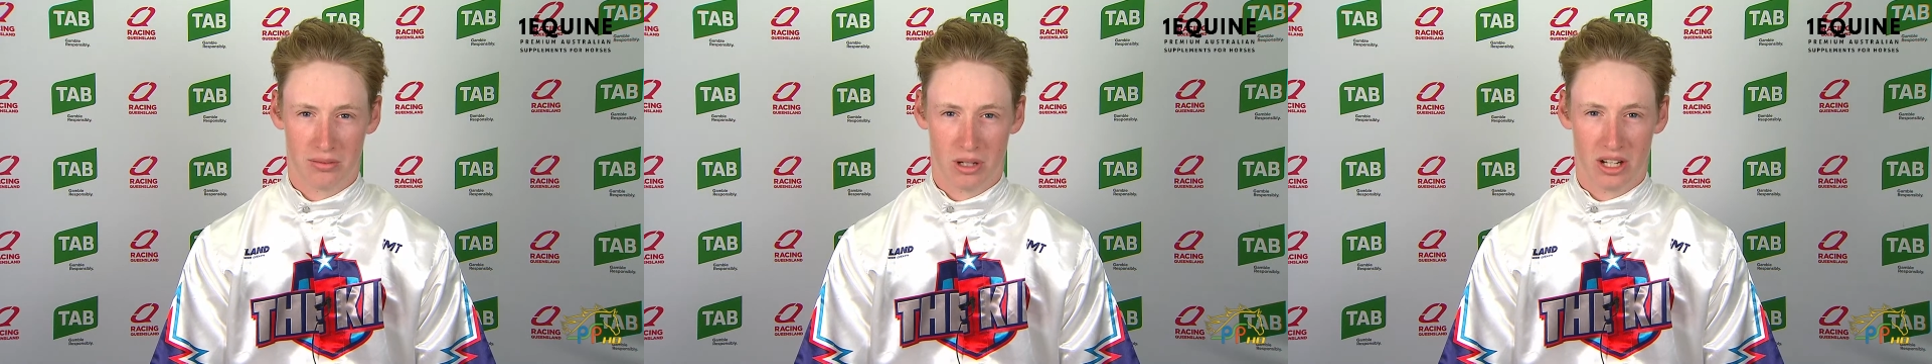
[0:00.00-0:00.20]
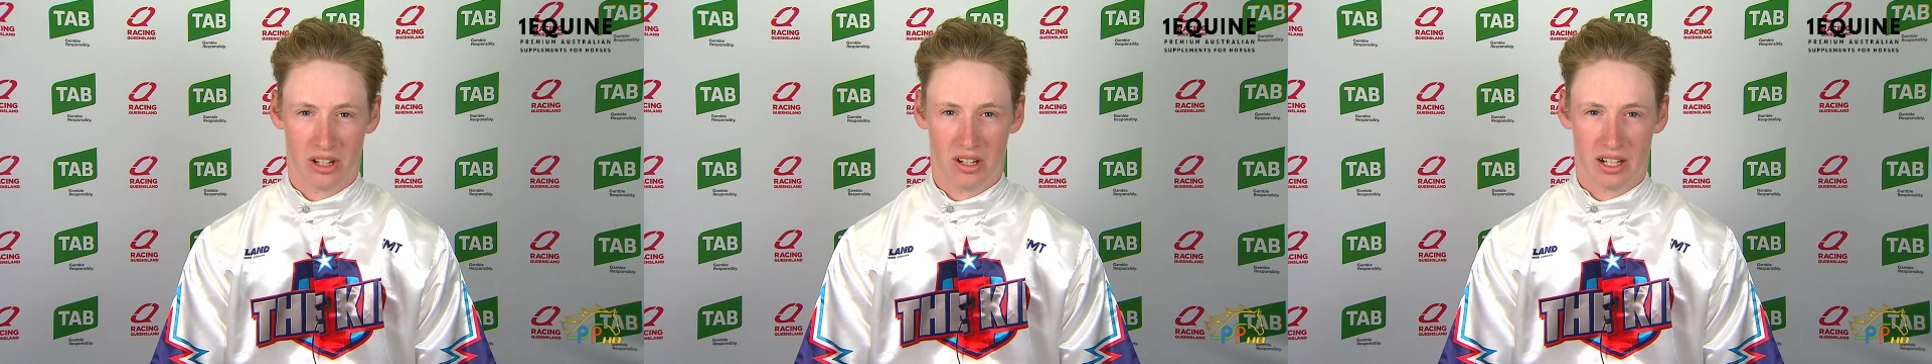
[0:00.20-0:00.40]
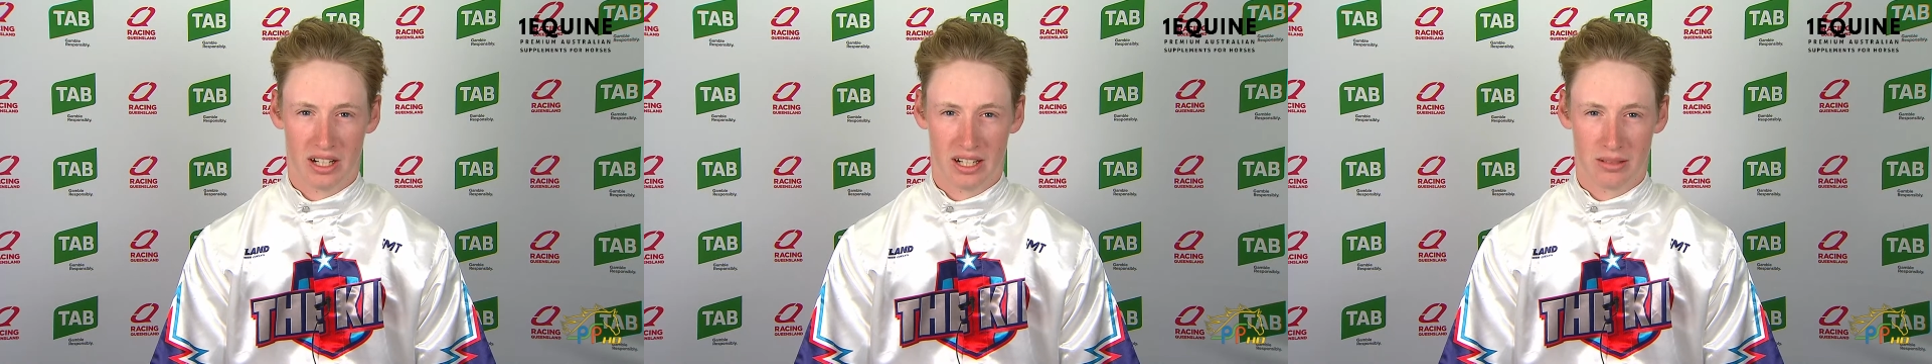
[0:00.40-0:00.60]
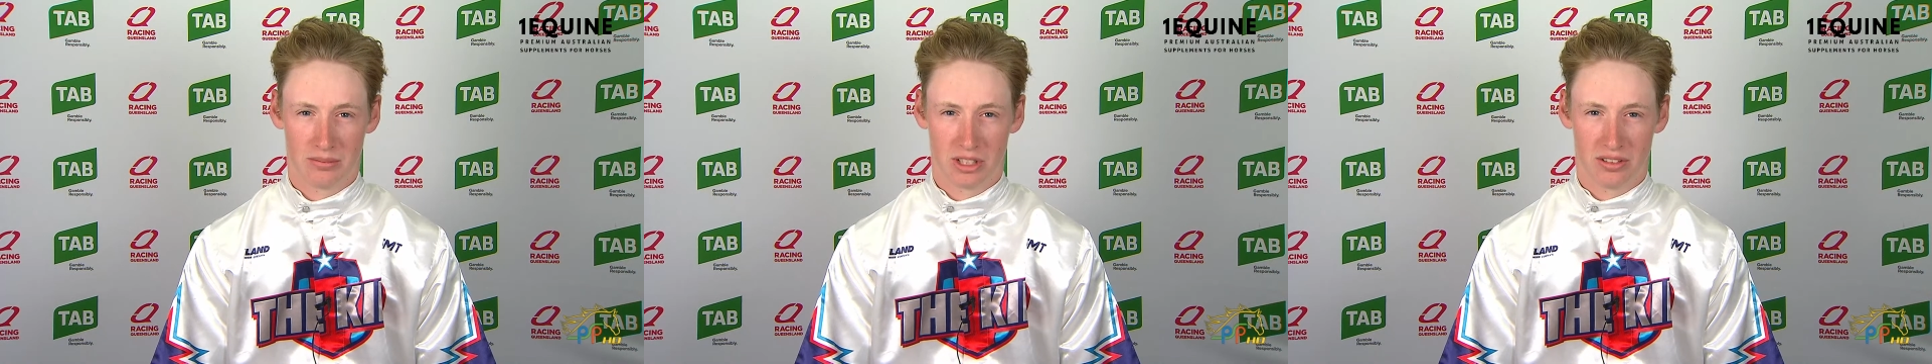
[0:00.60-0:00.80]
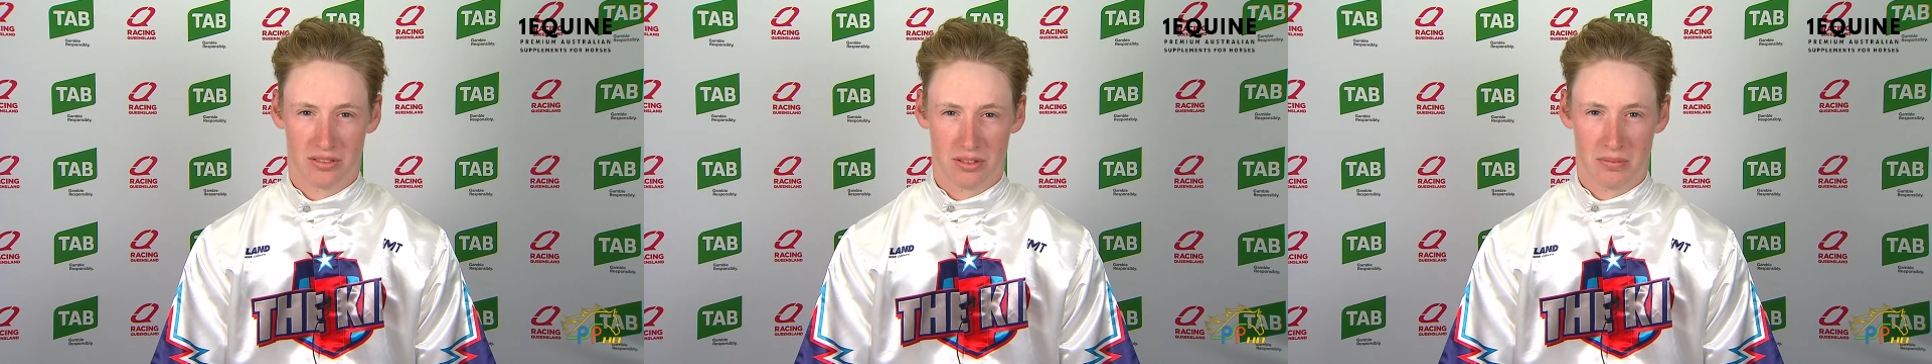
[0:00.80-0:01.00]
one night
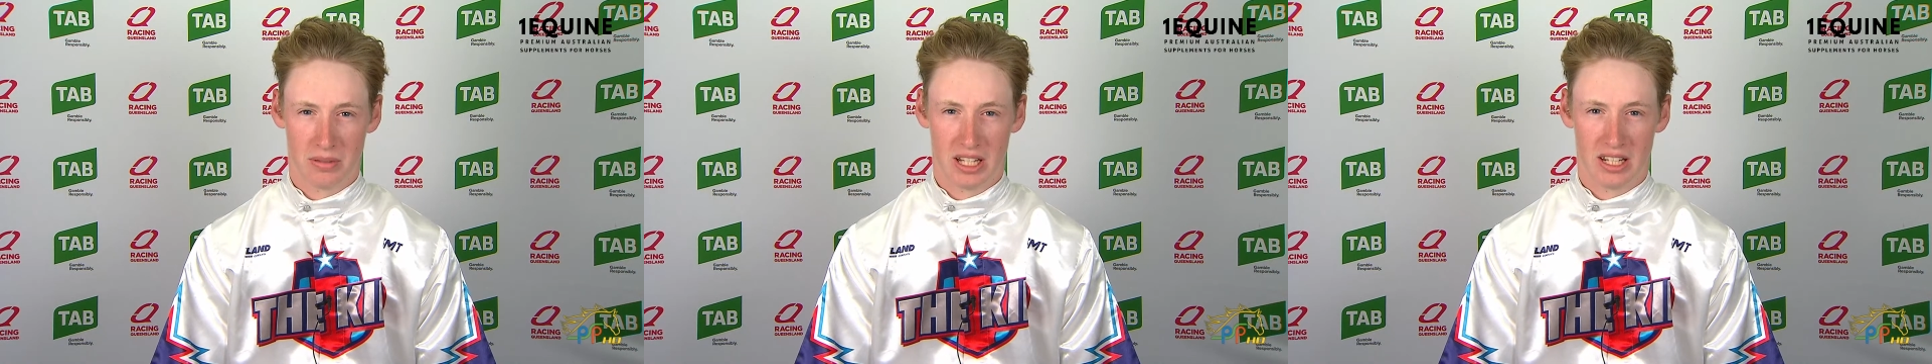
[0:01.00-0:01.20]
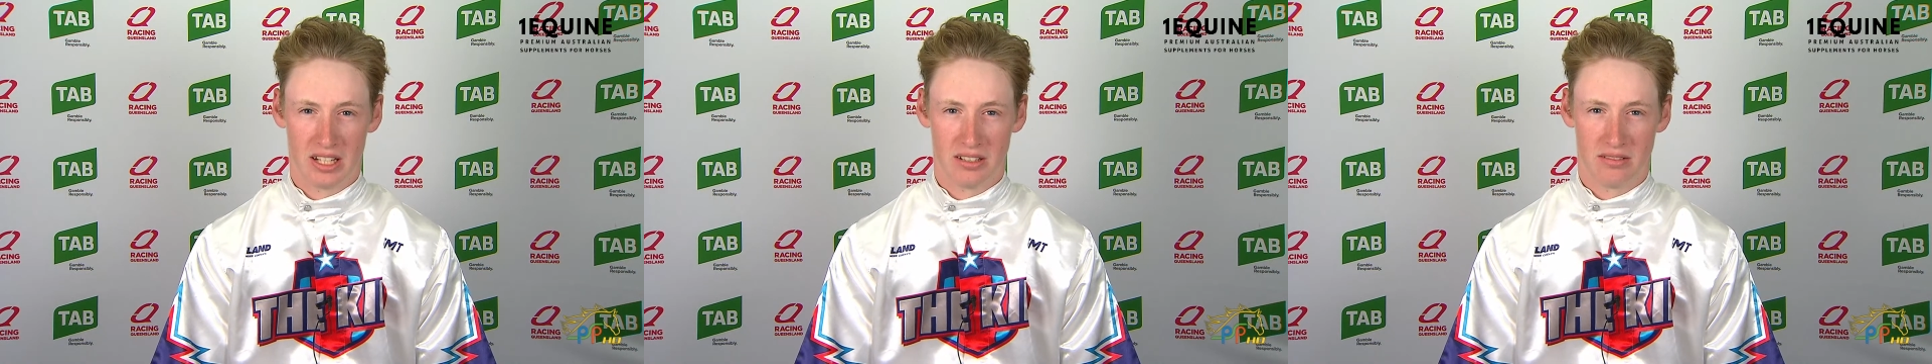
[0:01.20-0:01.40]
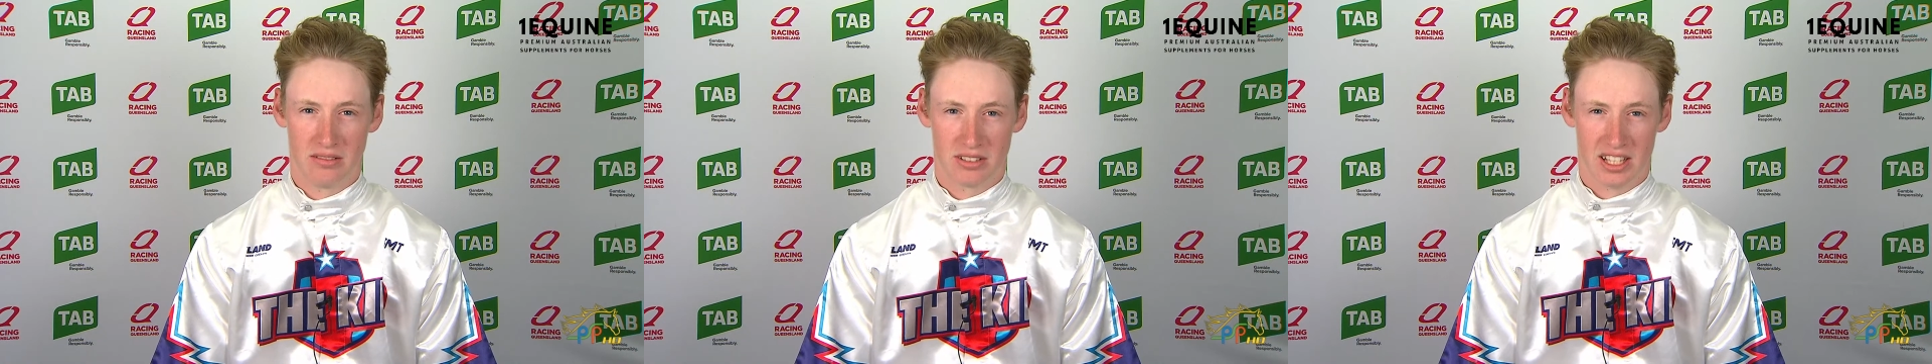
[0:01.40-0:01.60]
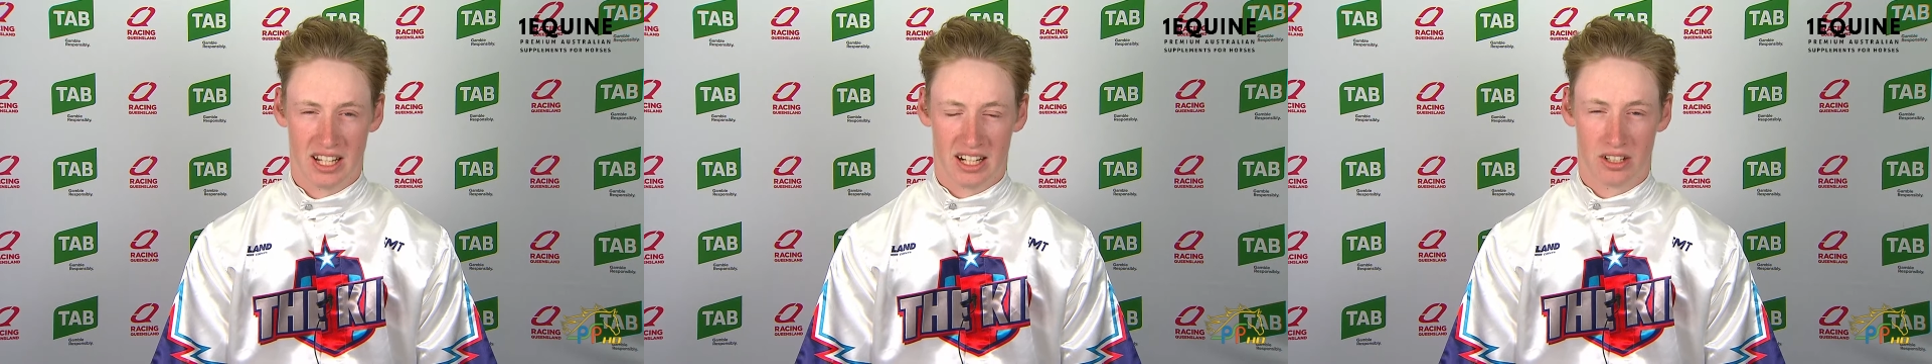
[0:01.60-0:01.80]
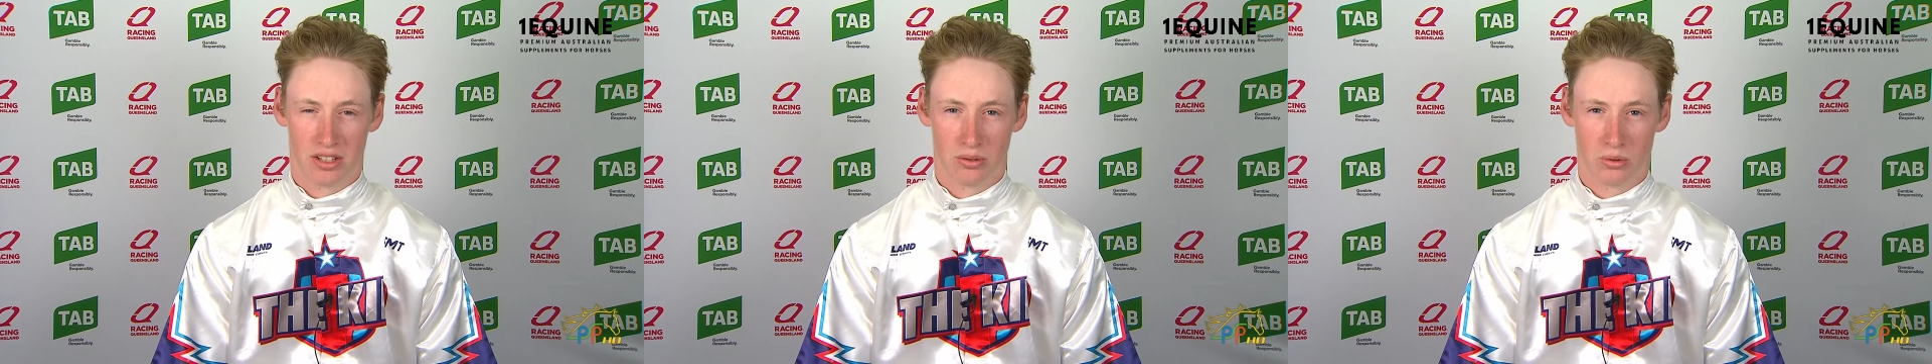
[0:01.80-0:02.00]
coming off speed,
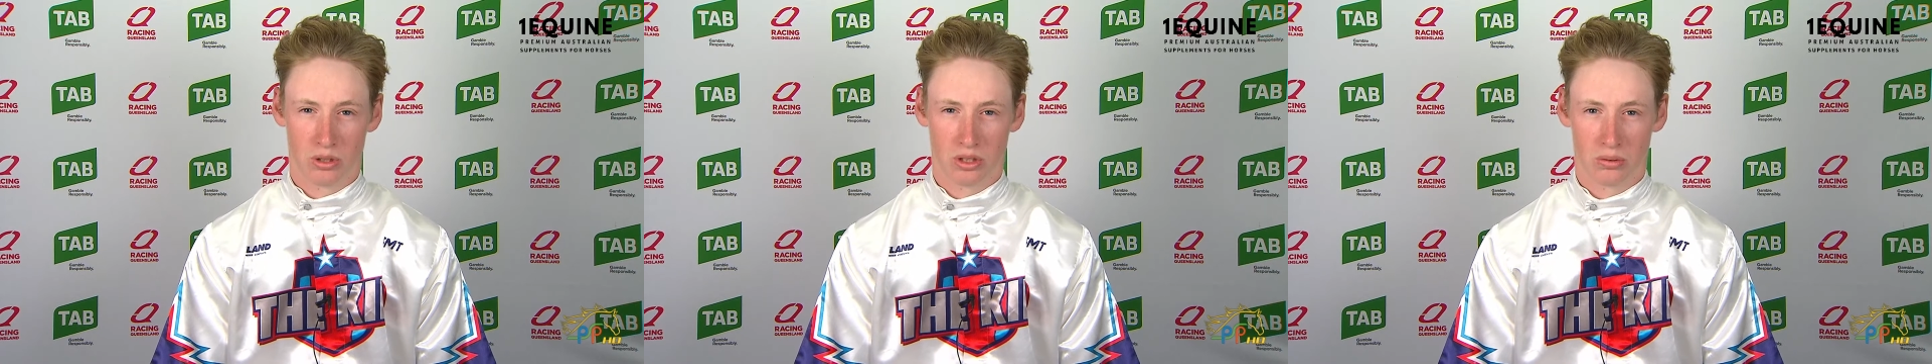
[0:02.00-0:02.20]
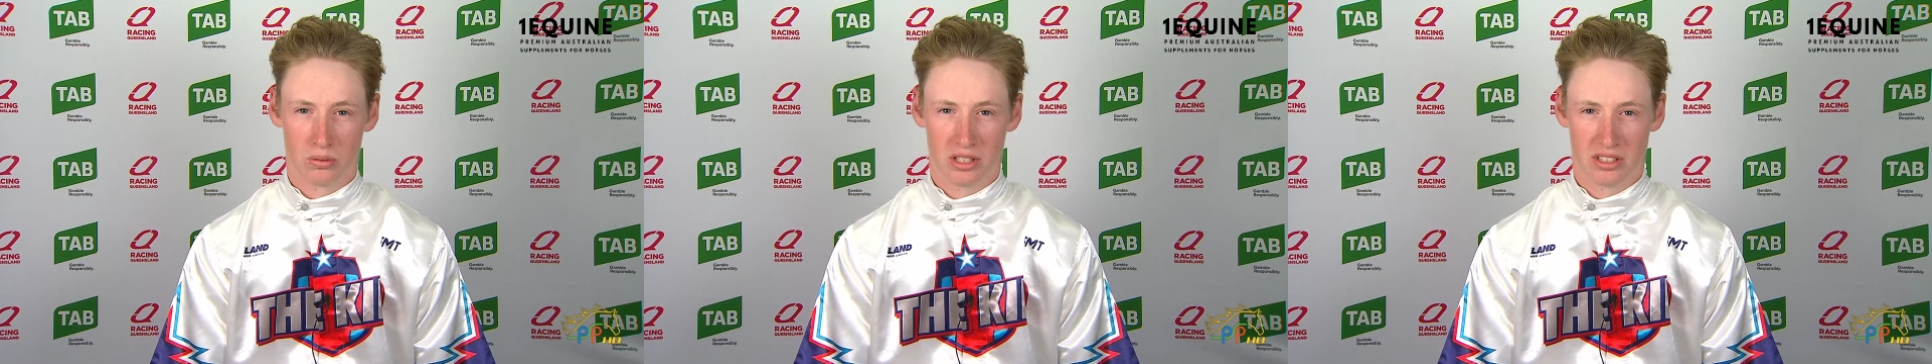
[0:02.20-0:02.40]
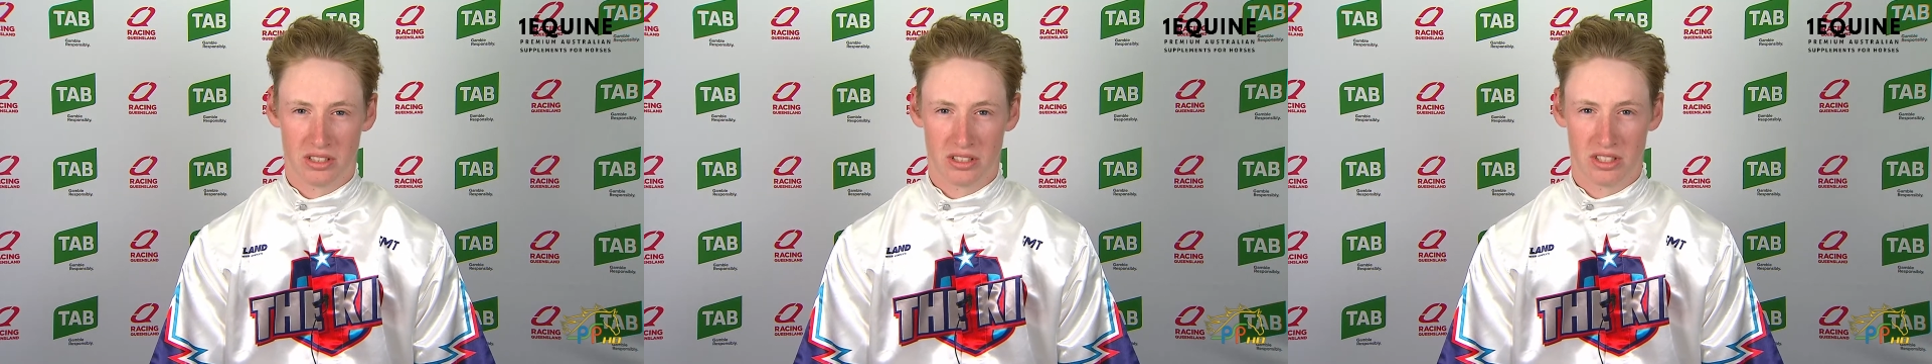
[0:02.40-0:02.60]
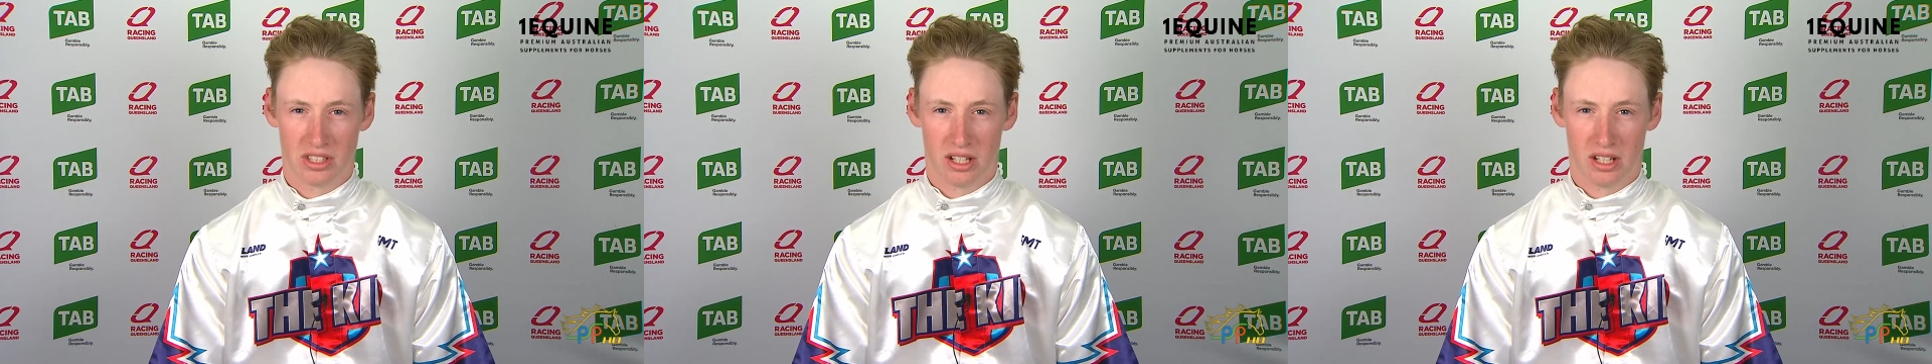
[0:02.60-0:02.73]
second to Will the Wizard.